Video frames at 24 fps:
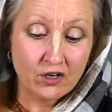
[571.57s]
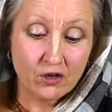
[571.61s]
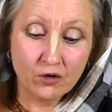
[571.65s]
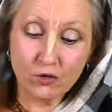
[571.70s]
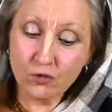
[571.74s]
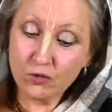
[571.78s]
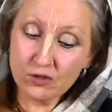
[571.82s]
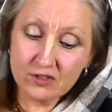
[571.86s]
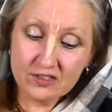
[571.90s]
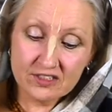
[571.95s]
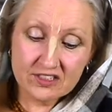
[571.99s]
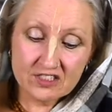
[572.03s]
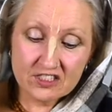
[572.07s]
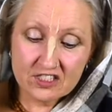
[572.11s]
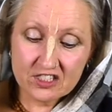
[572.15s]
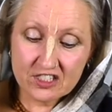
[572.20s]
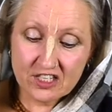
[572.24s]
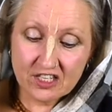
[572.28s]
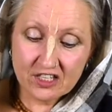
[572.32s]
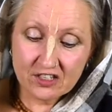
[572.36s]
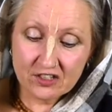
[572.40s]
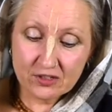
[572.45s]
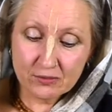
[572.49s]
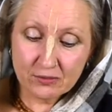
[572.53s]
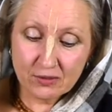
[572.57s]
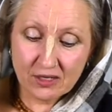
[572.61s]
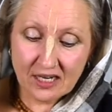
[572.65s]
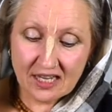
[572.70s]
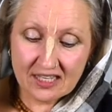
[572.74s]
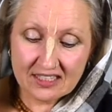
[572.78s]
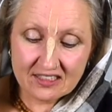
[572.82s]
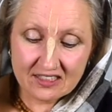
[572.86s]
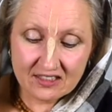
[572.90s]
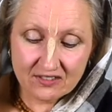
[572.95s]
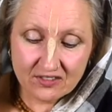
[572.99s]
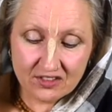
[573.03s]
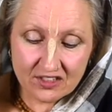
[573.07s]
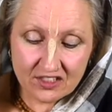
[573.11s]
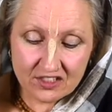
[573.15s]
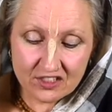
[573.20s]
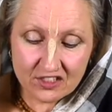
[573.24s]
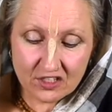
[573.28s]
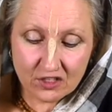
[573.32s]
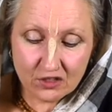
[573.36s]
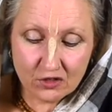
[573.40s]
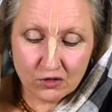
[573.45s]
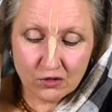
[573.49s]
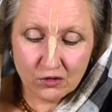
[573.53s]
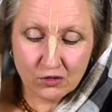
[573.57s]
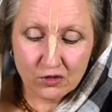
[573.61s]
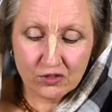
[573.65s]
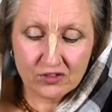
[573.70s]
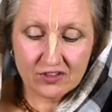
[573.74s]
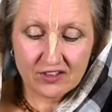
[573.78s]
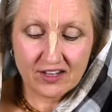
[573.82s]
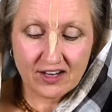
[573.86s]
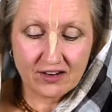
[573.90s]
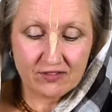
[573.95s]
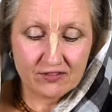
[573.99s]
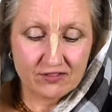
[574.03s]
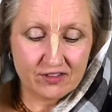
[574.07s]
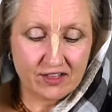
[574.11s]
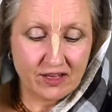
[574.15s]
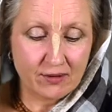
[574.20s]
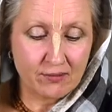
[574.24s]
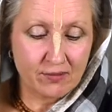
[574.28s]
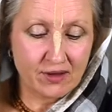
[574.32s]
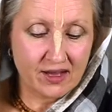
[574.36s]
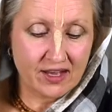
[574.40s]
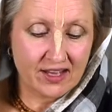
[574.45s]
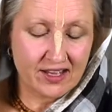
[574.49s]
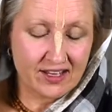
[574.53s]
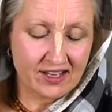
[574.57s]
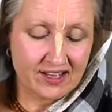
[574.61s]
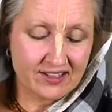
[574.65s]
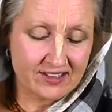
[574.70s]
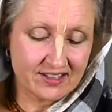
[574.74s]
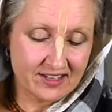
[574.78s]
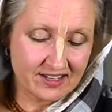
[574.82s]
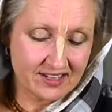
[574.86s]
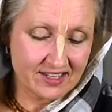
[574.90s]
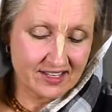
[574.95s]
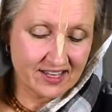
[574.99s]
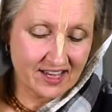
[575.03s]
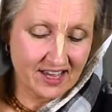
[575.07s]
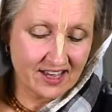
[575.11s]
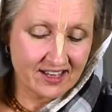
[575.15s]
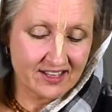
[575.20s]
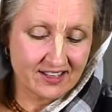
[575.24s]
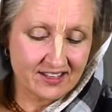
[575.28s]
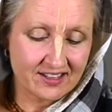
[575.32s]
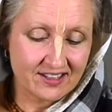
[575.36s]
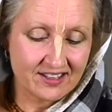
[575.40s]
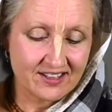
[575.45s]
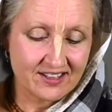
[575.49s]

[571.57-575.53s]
All these charitable activities are called Dravyamaya Yagya.